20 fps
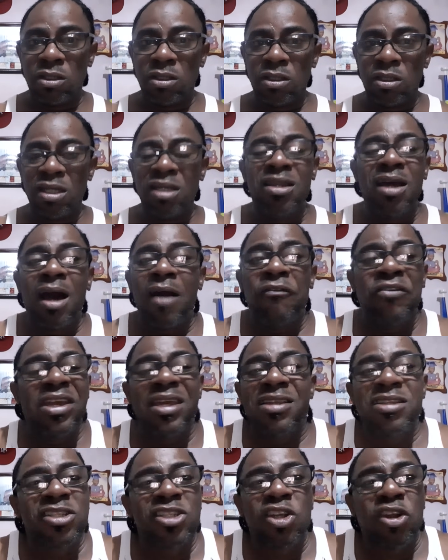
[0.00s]
You know, if you
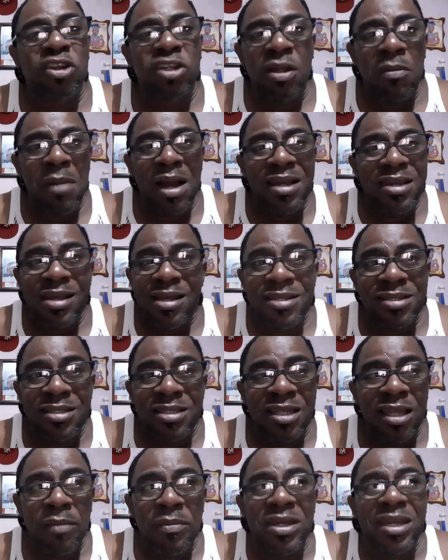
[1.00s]
insert nobody else's
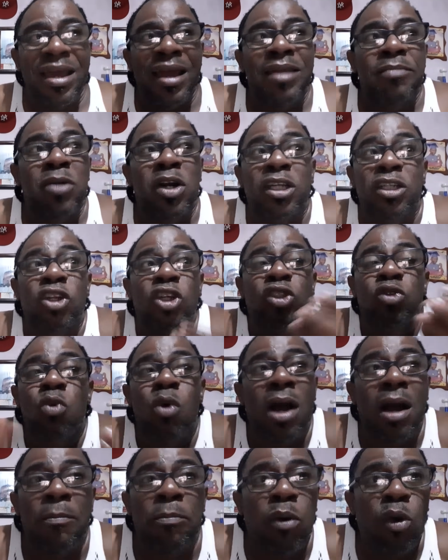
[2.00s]
name in it, man, just
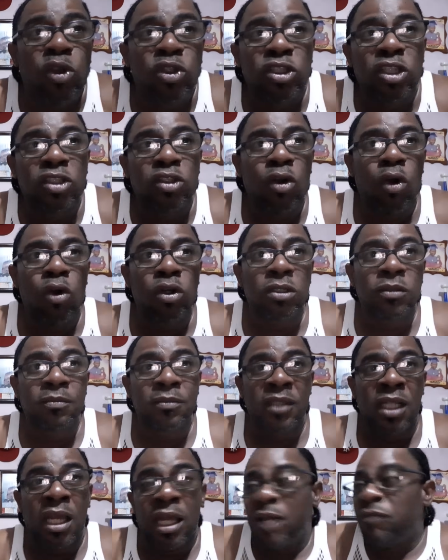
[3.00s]
go and punch it out.
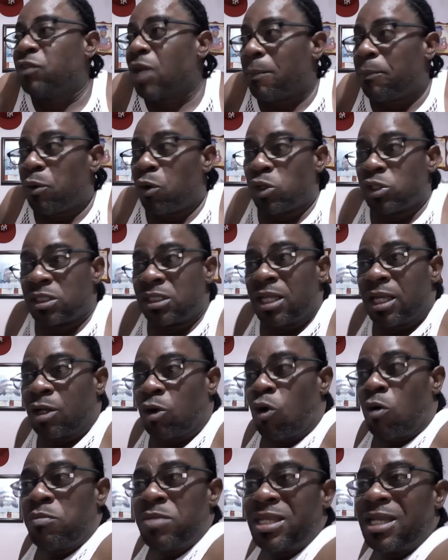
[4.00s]
If that person they
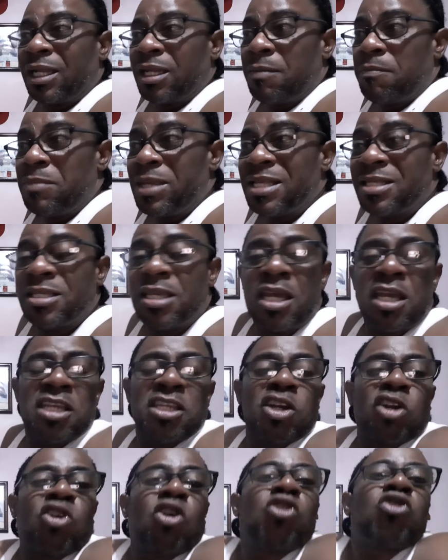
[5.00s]
come in at the mid,
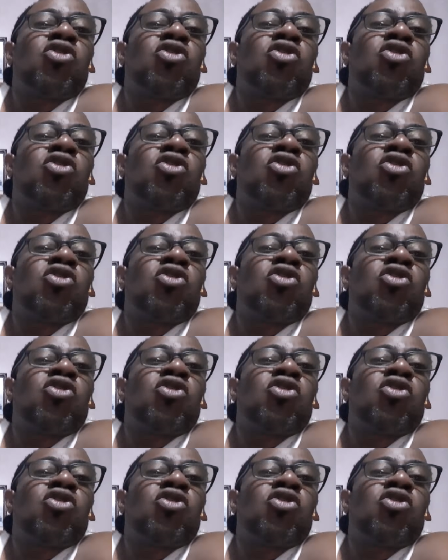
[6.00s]
you go